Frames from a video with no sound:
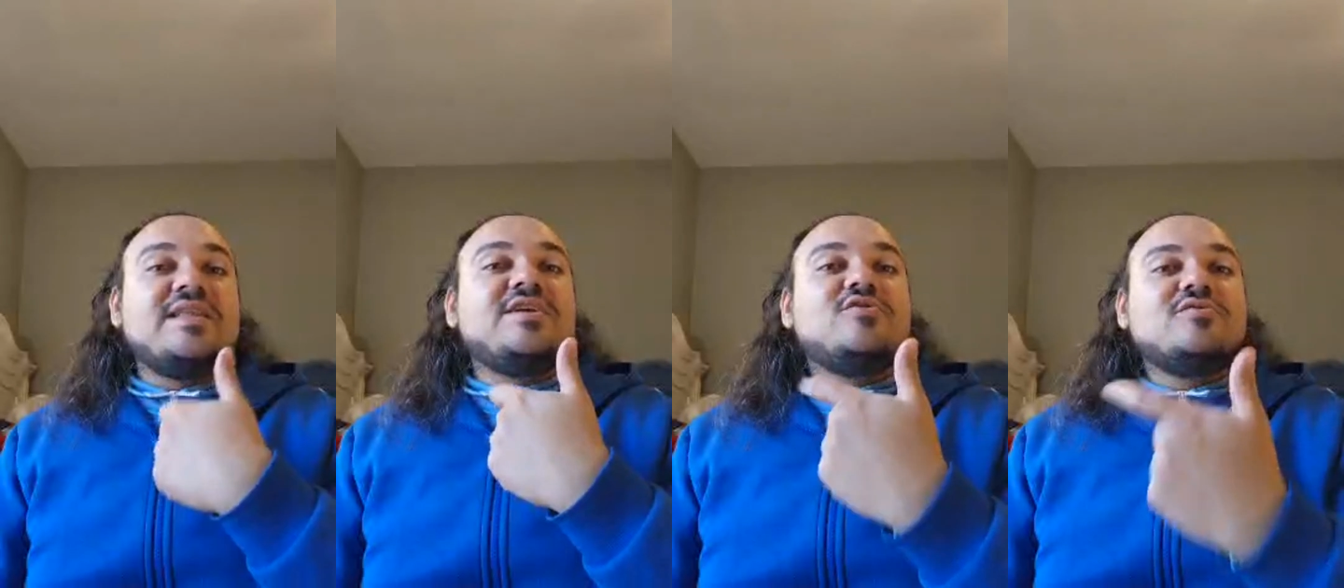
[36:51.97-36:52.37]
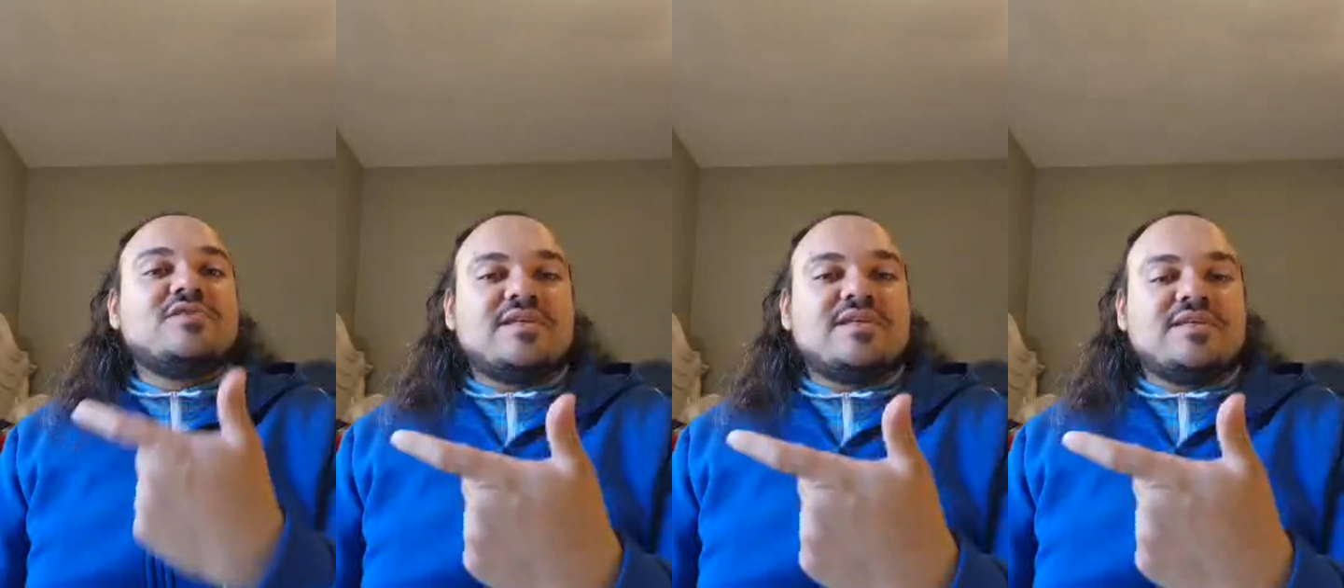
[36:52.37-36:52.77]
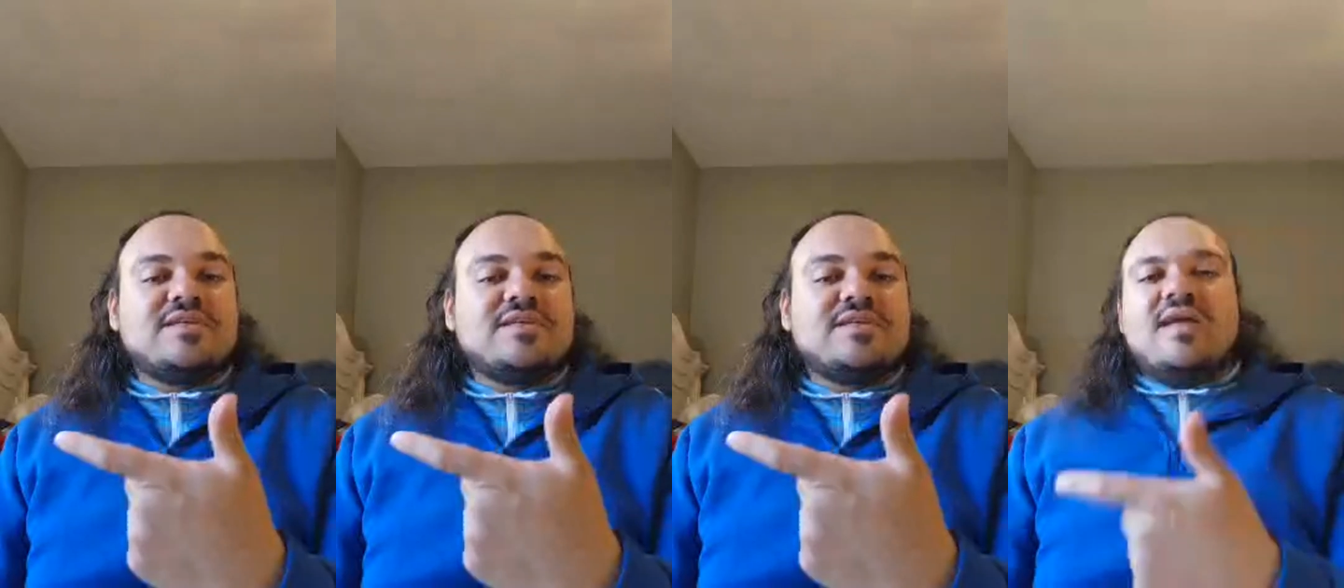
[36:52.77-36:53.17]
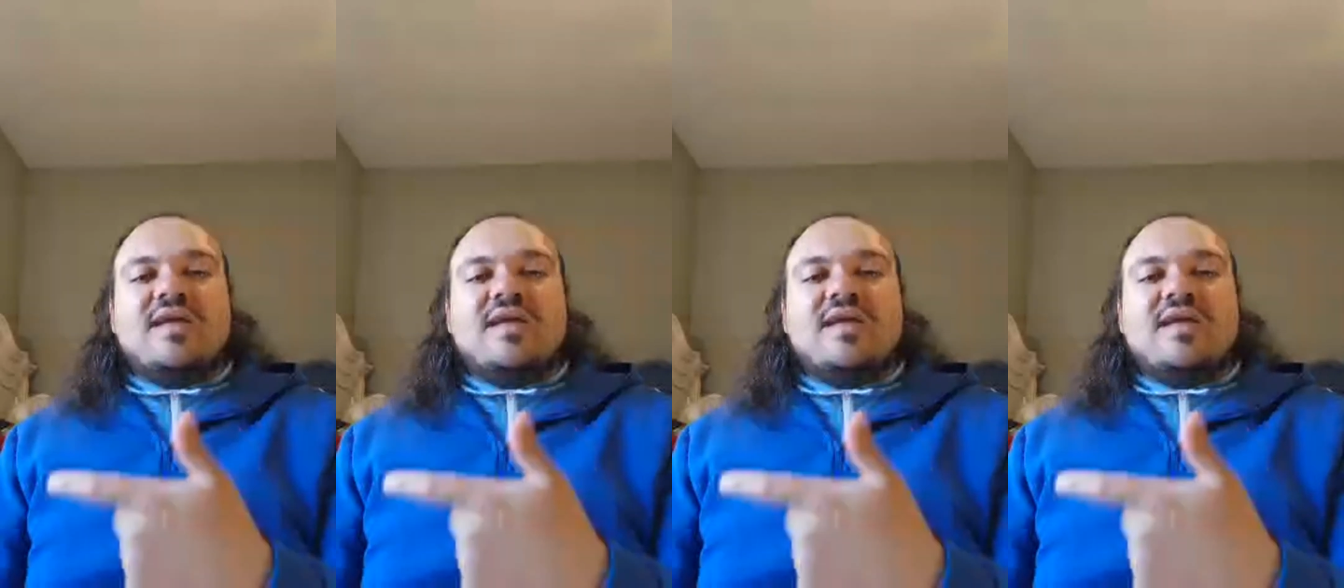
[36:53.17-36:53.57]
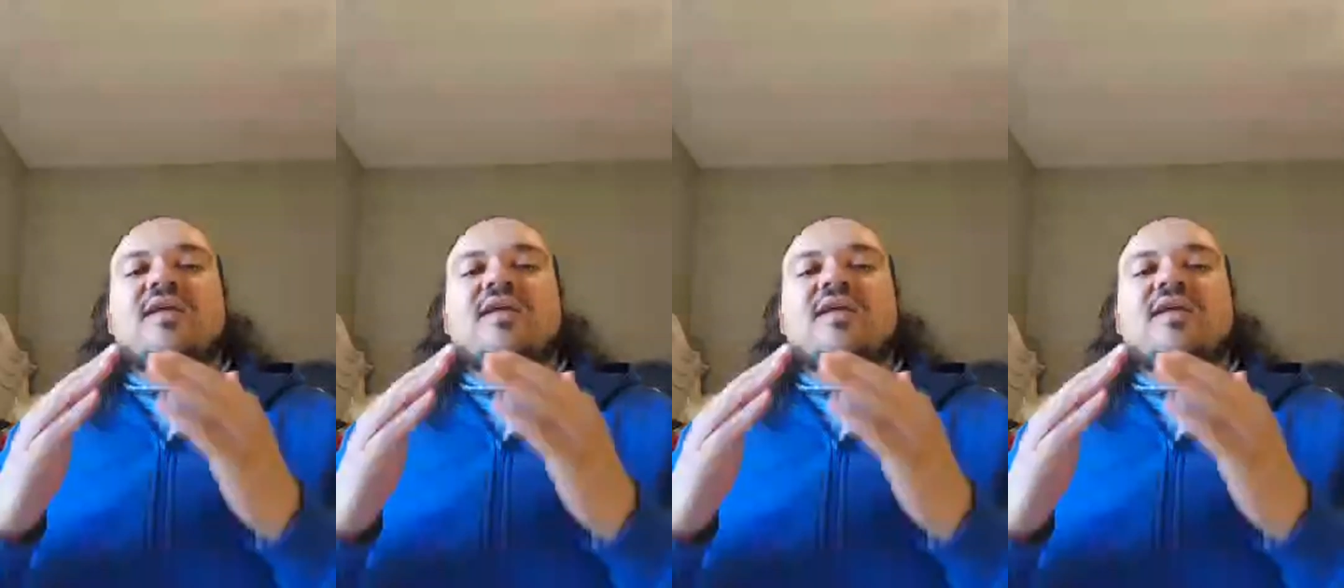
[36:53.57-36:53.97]
basically
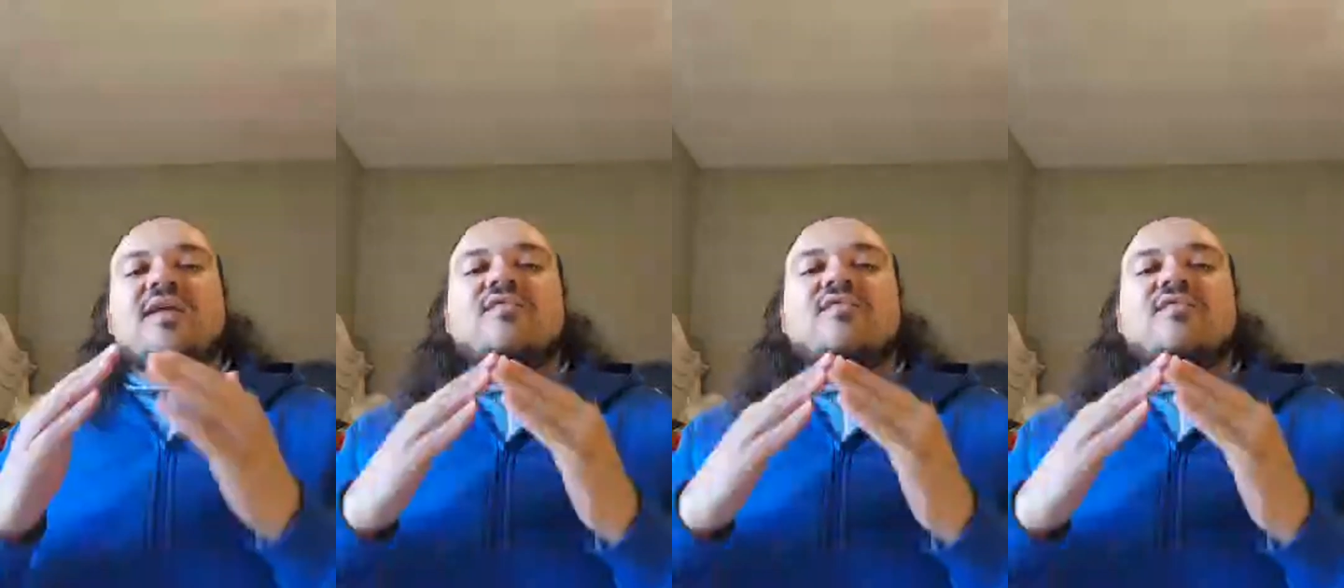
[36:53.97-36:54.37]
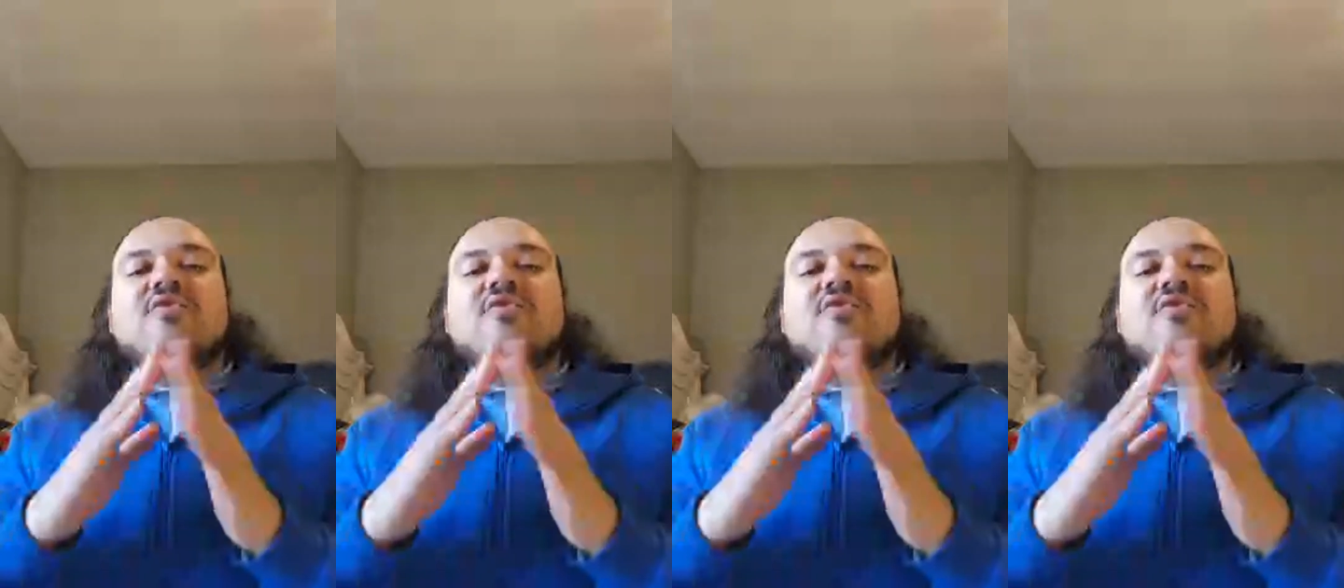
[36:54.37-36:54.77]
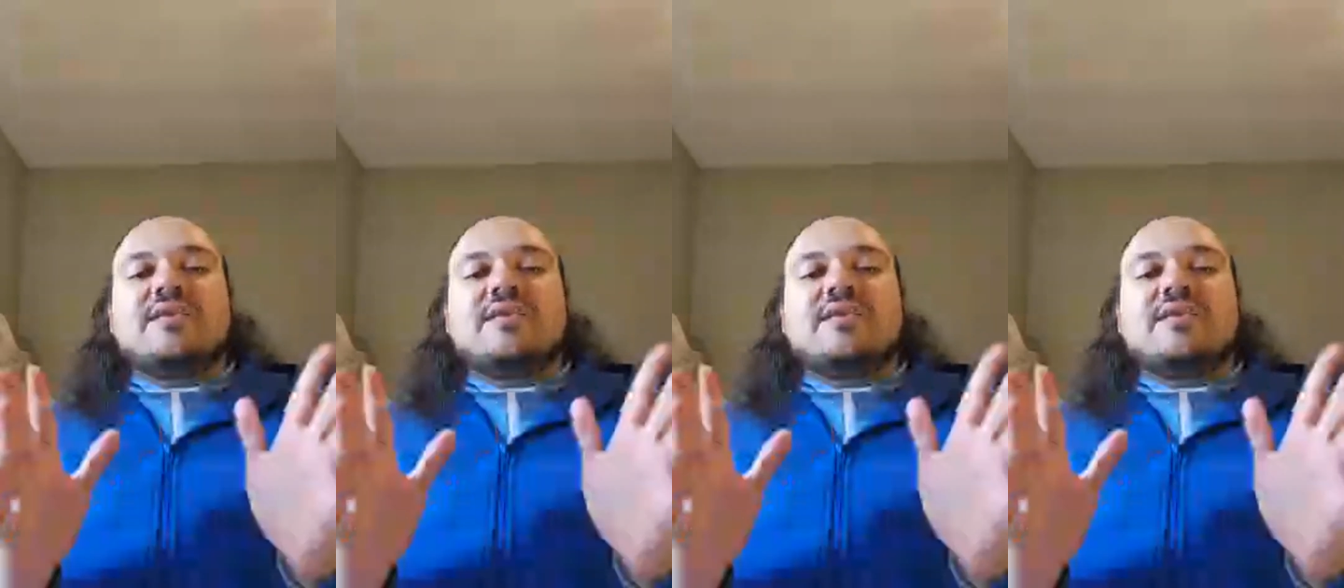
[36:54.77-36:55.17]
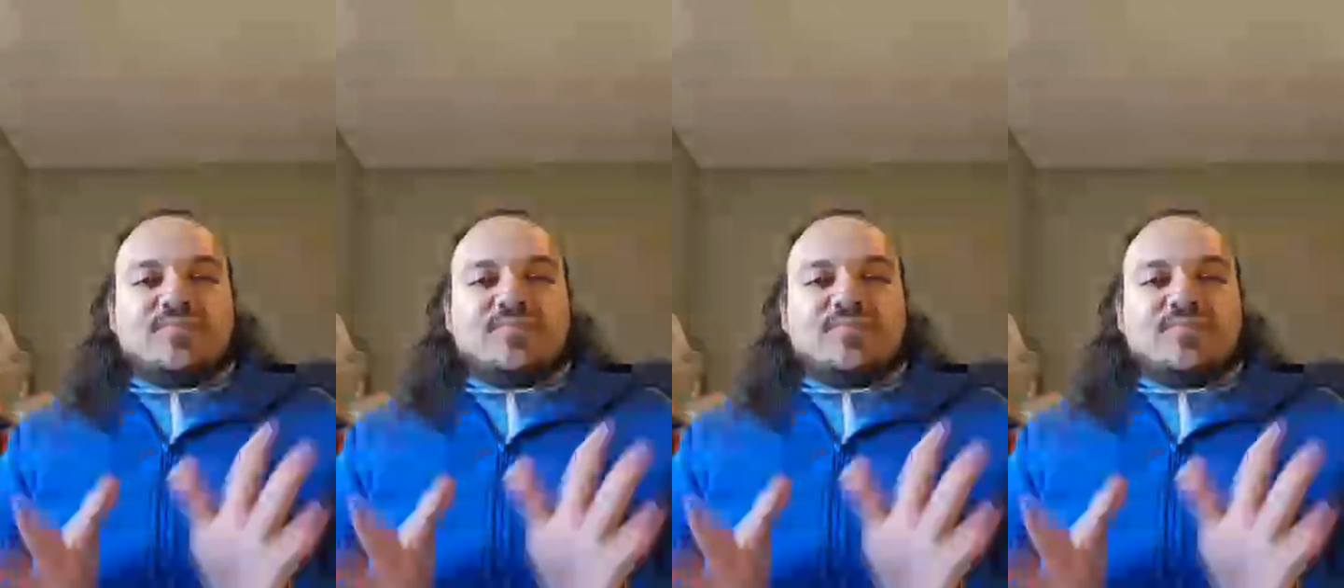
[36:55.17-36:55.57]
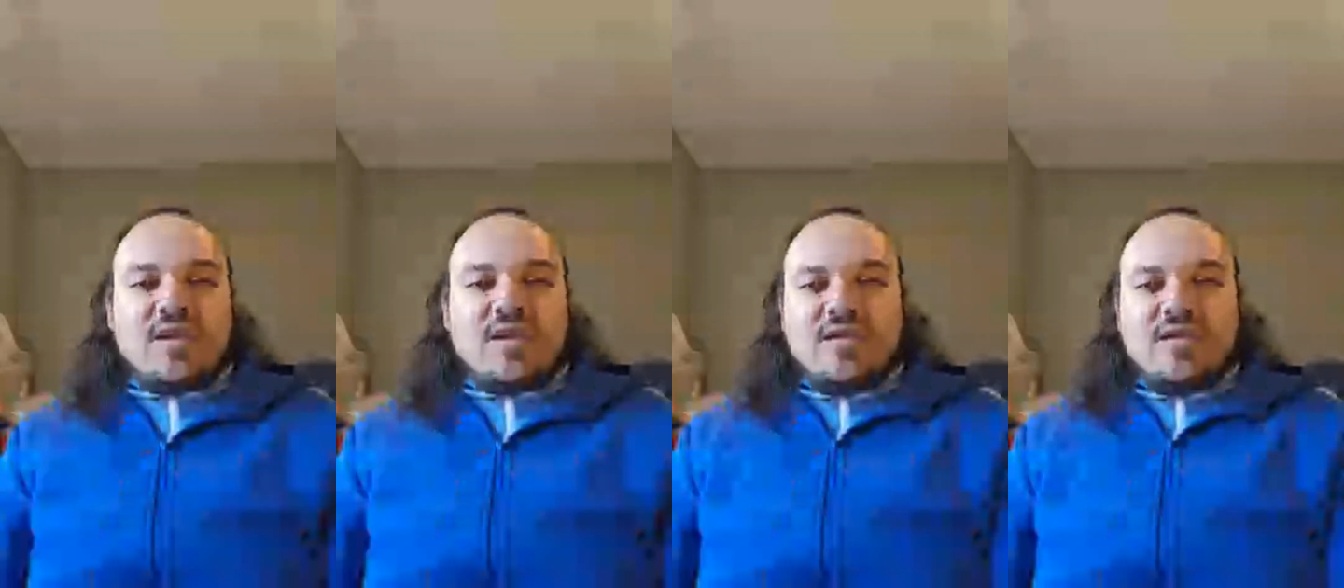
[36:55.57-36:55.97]
useless, as cut off from
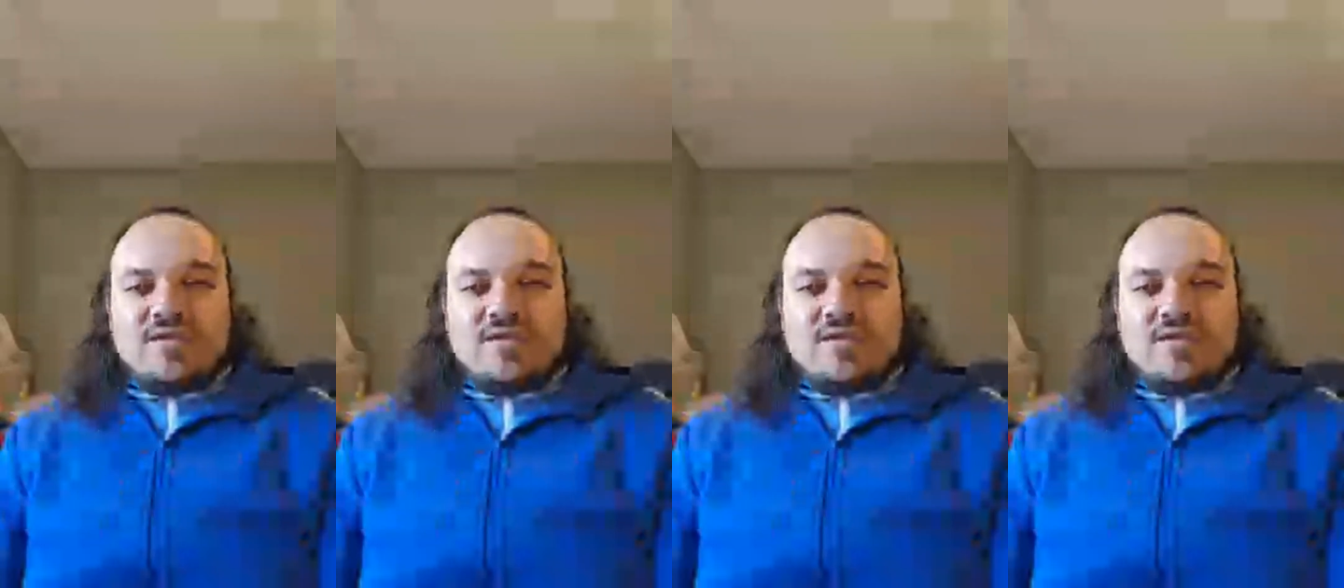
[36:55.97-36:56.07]
reality.